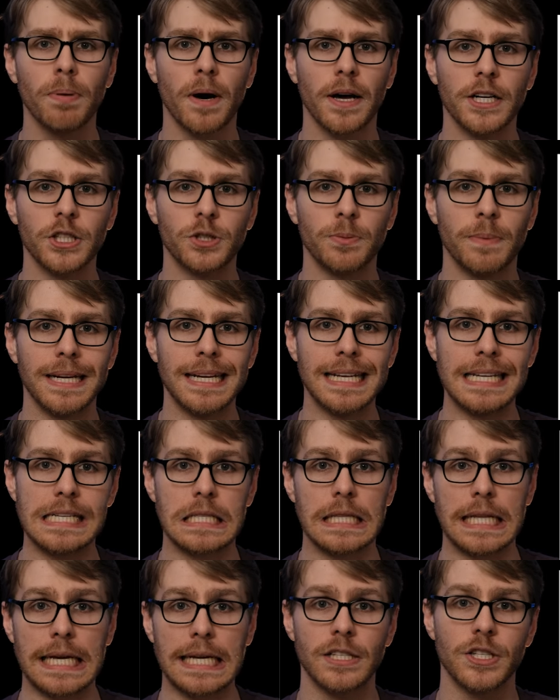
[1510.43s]
punishment
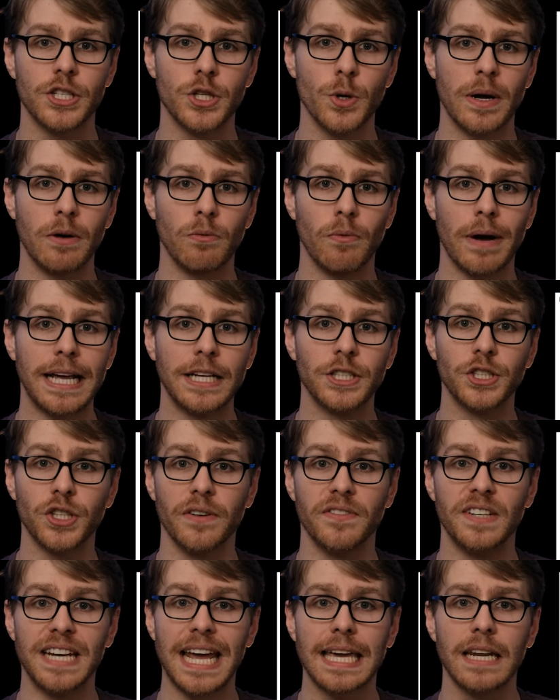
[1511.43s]
is linked to a range
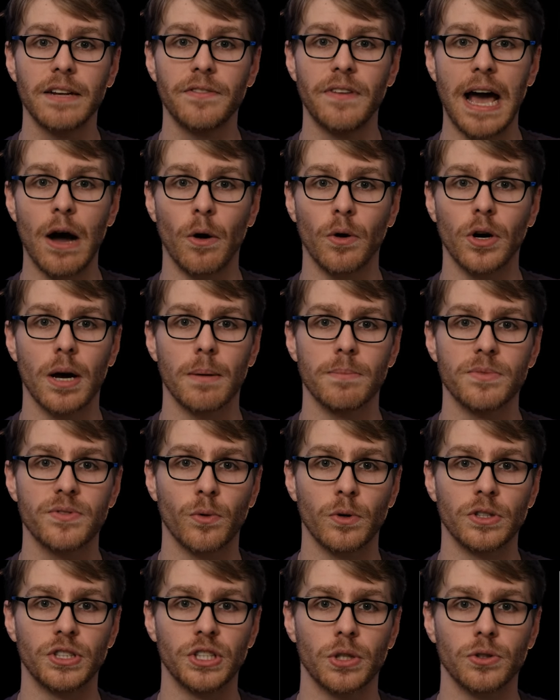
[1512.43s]
of negative outcomes
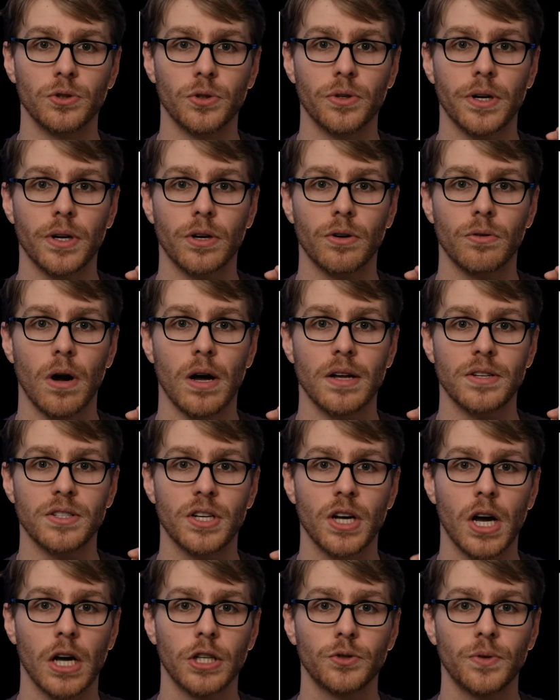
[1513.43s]
for children across
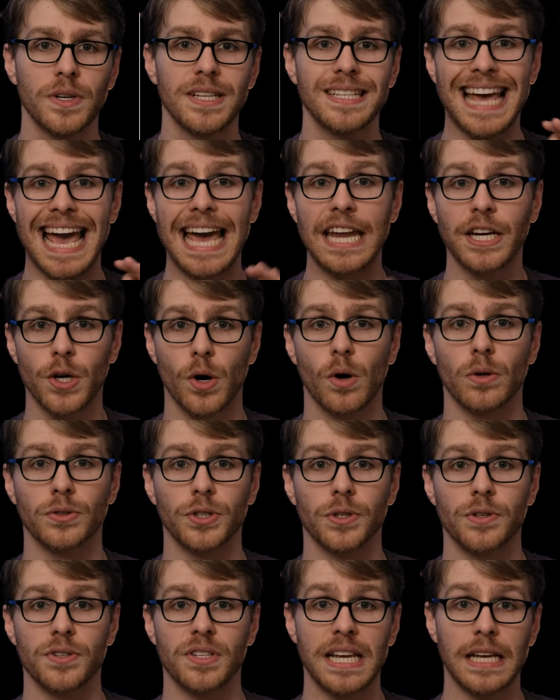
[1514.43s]
countries and
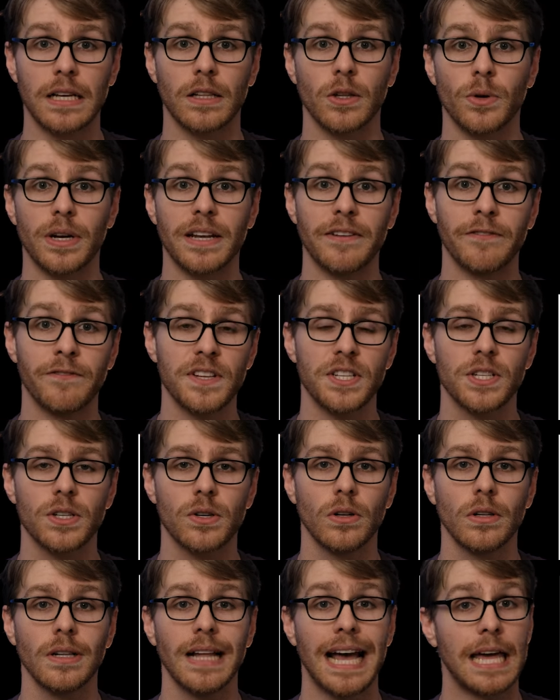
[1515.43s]
cultures, including
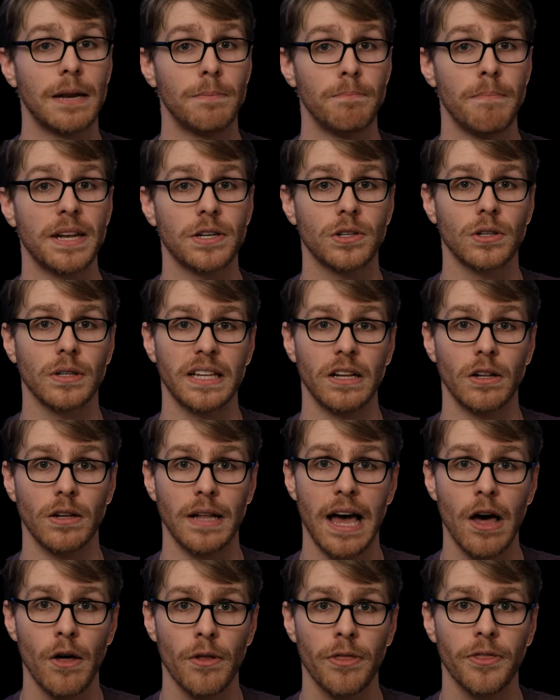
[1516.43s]
physical and mental ill
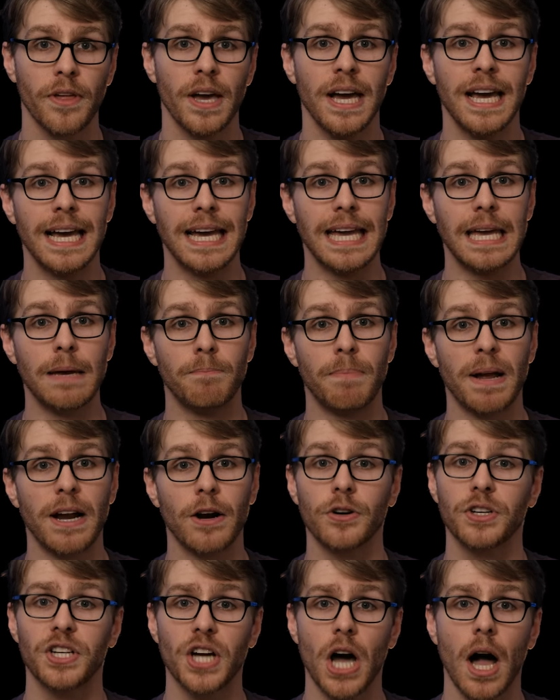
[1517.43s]
health,
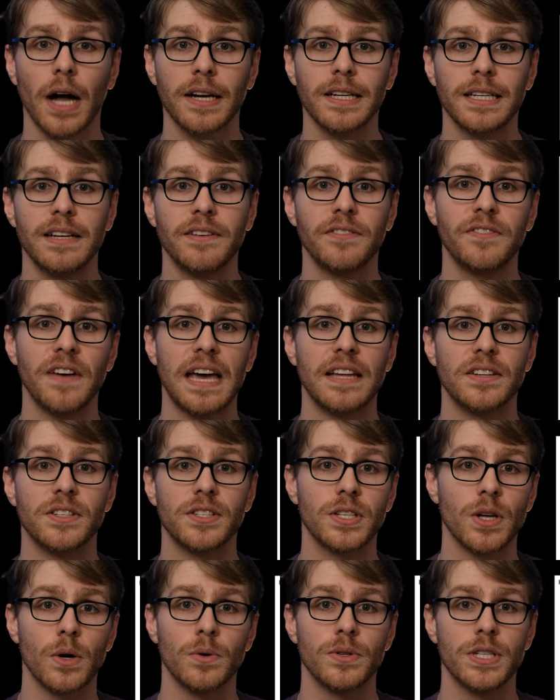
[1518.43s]
impaired cognitive and
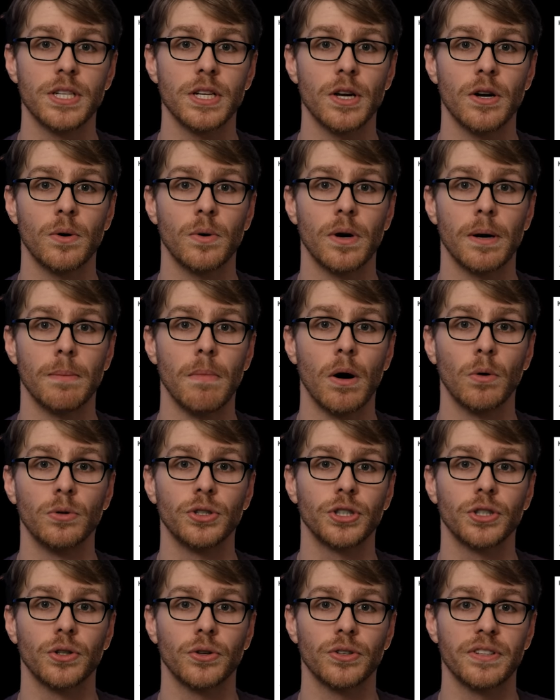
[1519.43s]

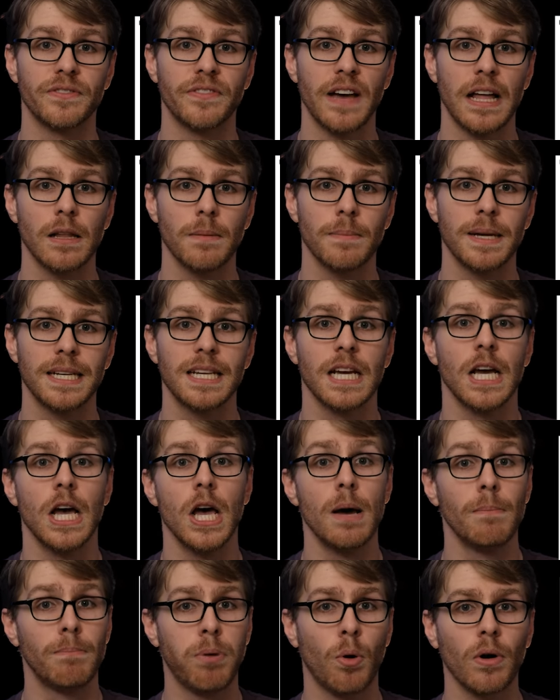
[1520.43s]
socio-emotional development,
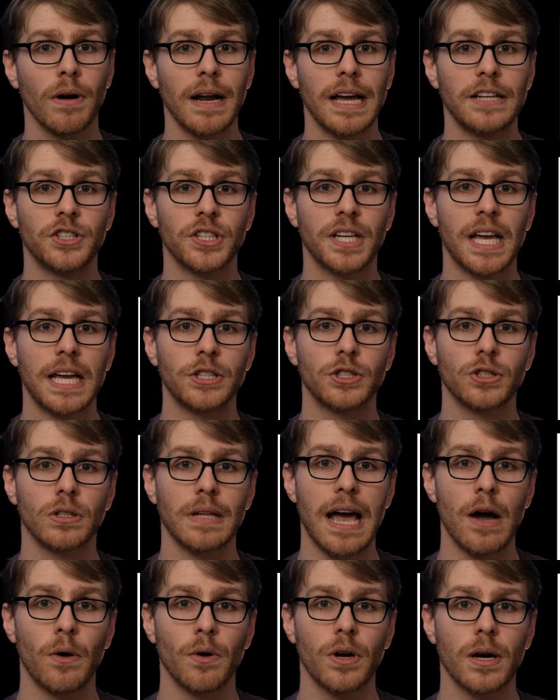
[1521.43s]
poor
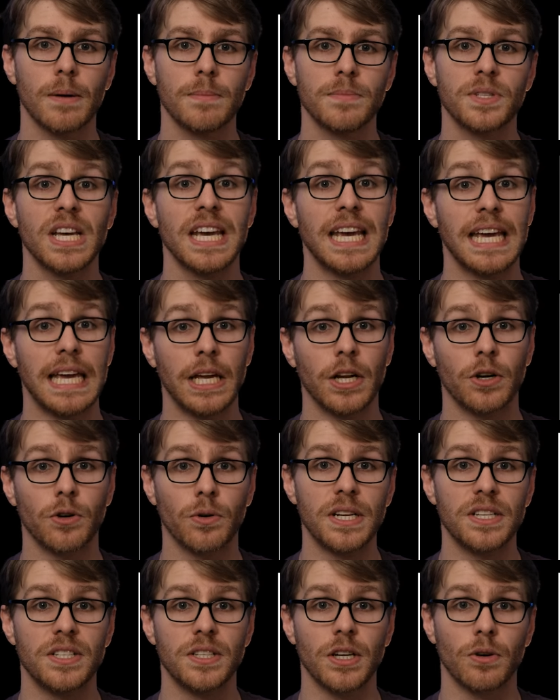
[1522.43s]
educational outcomes,
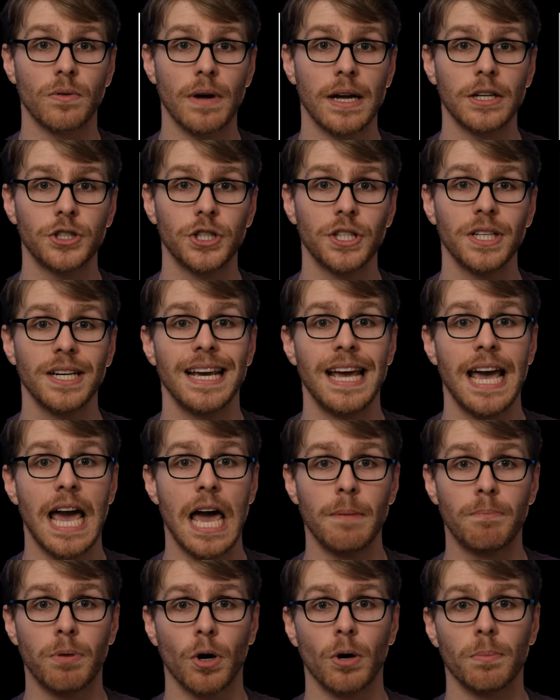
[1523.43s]
increased aggression,
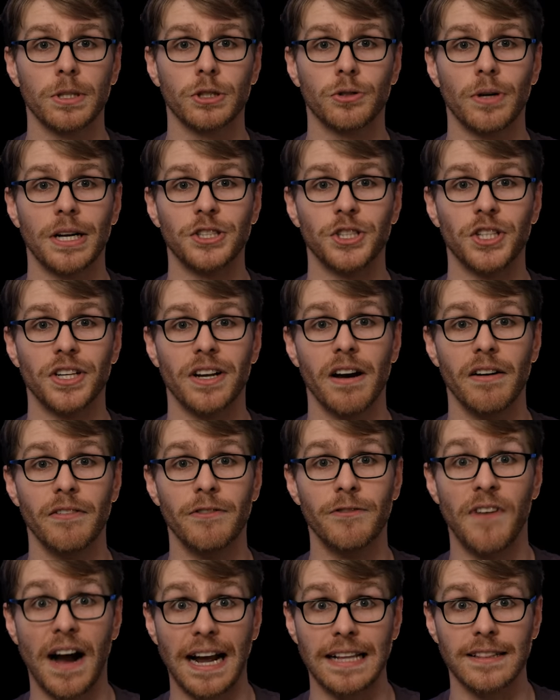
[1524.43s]
and perpetration of
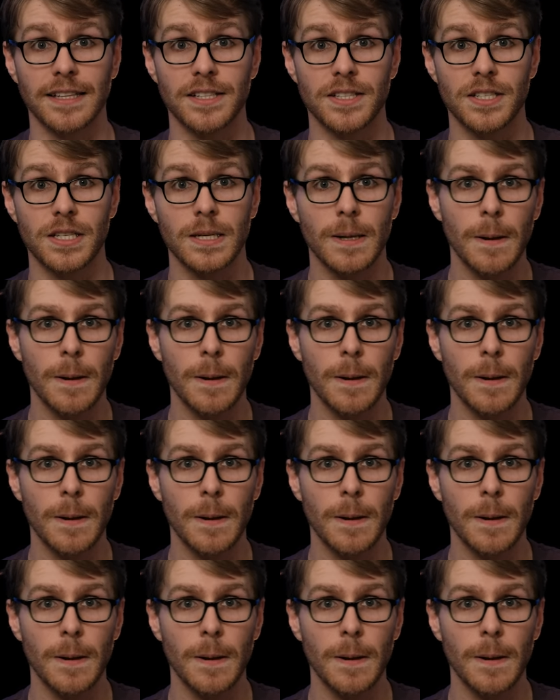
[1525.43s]
violence.